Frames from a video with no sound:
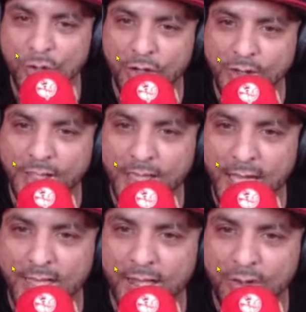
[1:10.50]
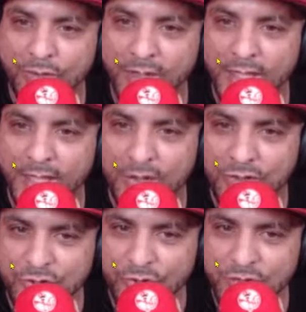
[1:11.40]
On the Lockout right now. The
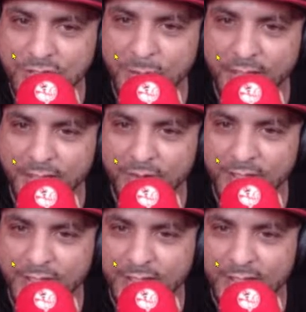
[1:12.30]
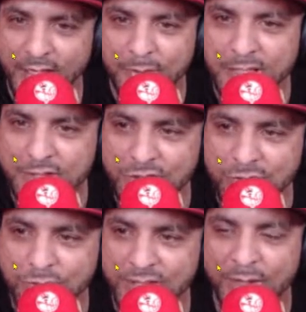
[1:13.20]
show. You see my name right there? I'm not G
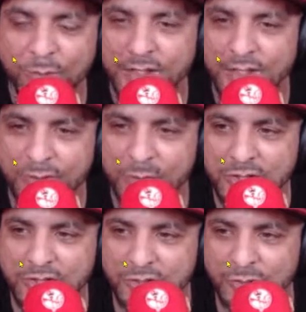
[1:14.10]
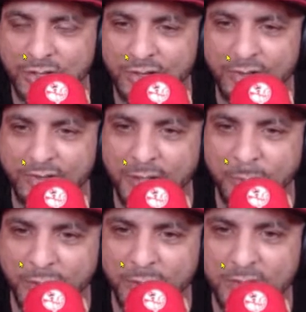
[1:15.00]
Unit. I would never be G Unit, even if they
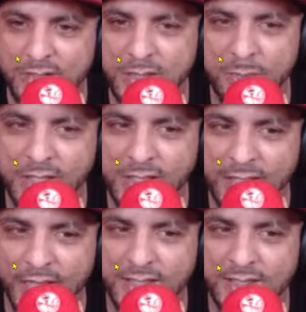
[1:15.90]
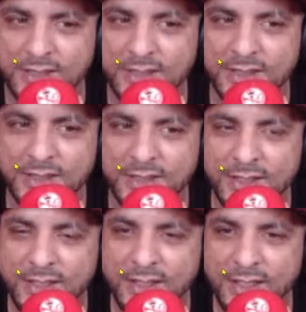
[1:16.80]
pay me $10 million.
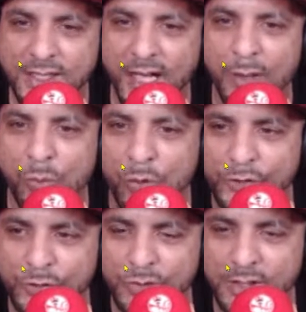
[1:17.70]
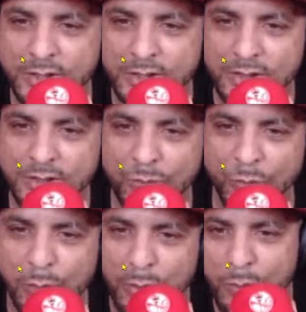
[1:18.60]
I'm War Unit.
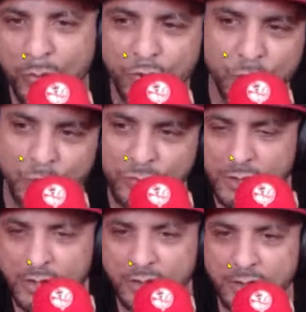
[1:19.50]
War Unit?